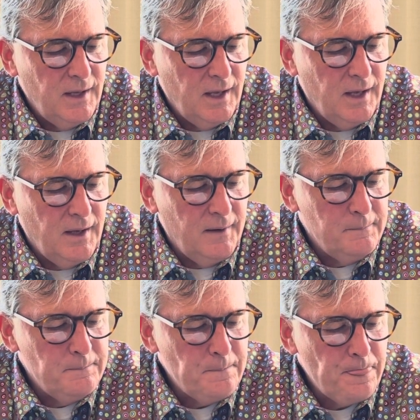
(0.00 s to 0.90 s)

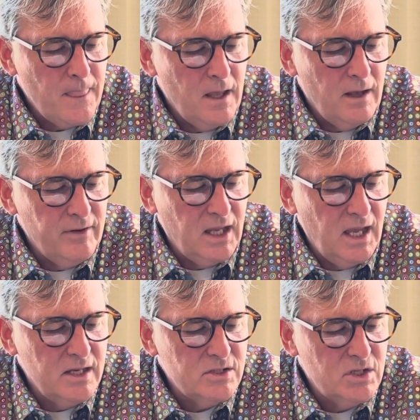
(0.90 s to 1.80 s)
of a
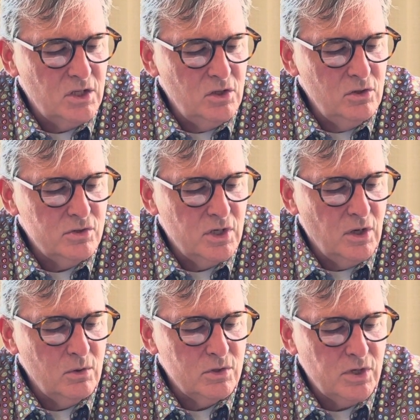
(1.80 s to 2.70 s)
guest to use an
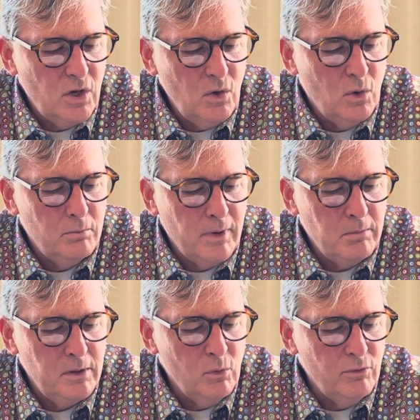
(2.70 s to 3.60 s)
owner's home may
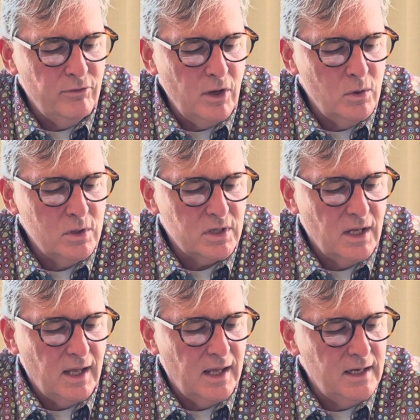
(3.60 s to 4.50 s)
be revoked
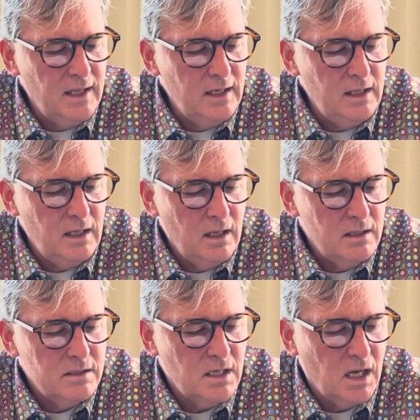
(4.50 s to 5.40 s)
at any
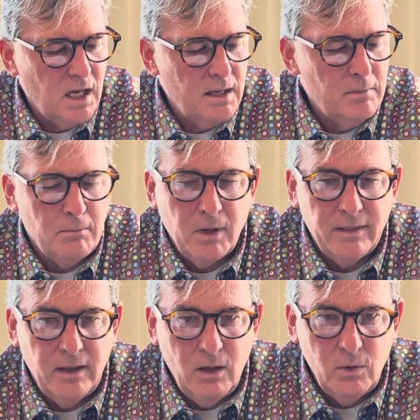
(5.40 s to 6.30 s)
time by
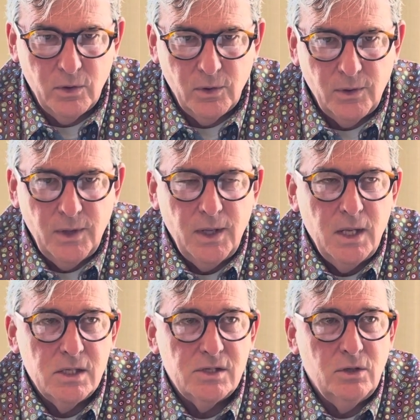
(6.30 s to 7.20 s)
the owner.
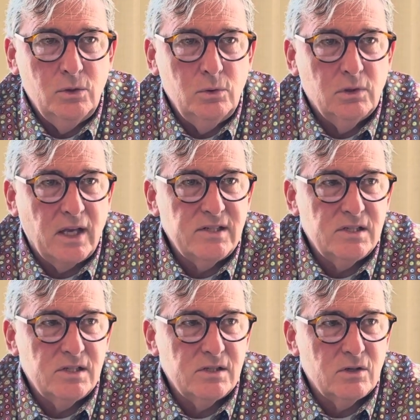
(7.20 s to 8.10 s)
So
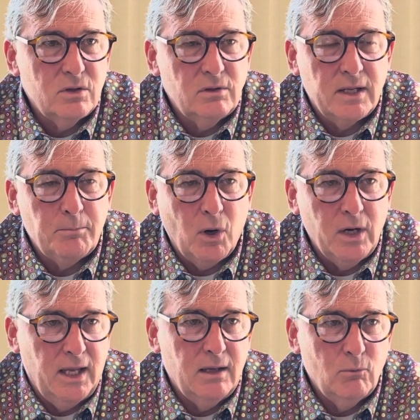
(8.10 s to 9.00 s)
licenses are like
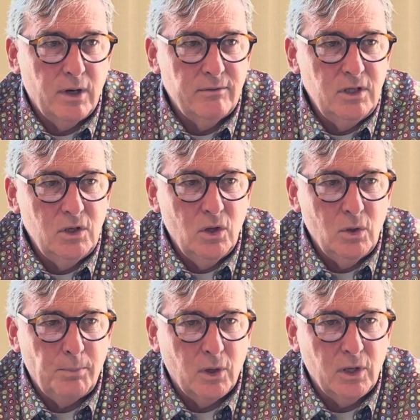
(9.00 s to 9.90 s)
parking. Whenever you go
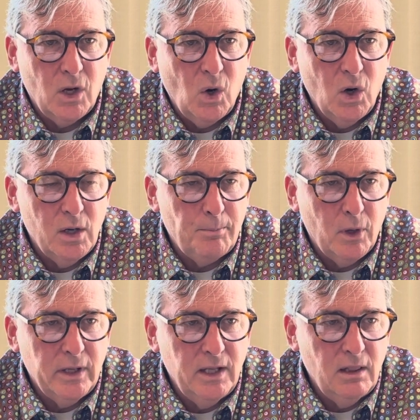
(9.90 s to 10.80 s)
to park a car in a
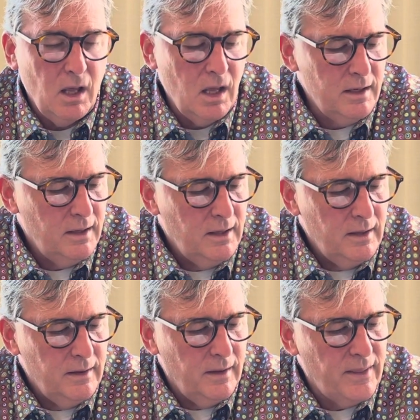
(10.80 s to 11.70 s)
parking lot,
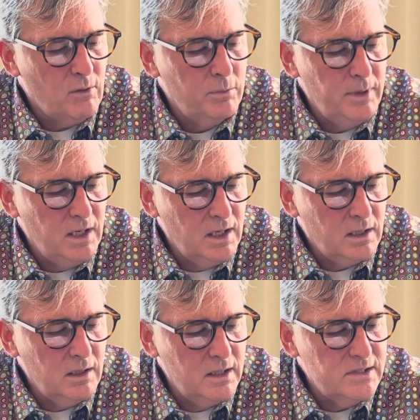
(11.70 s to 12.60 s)
that would be an
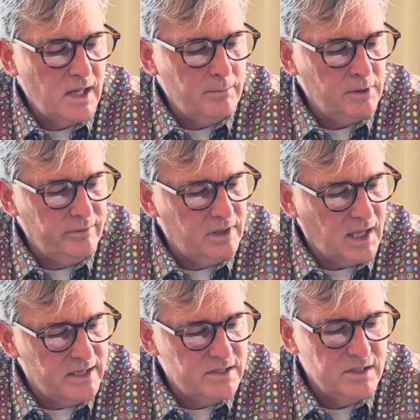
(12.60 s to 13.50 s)
example of a
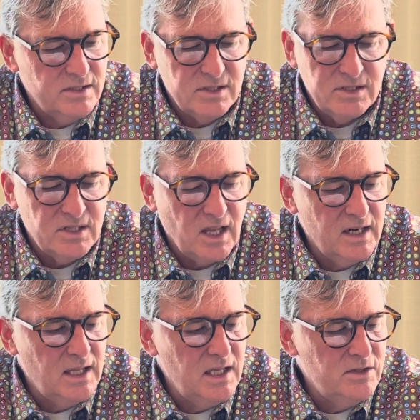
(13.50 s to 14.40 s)
license. It's not
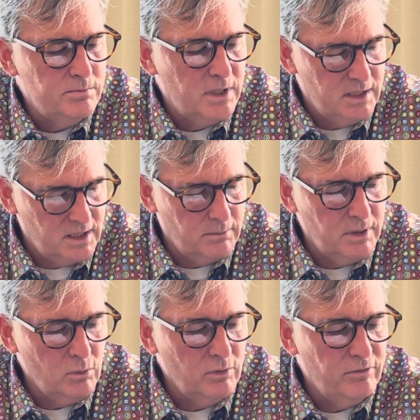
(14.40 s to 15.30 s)
an easement. It can
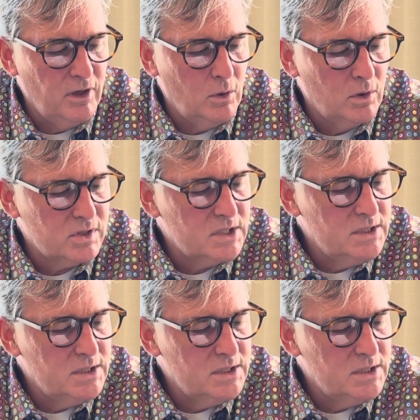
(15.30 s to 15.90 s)
be revoked.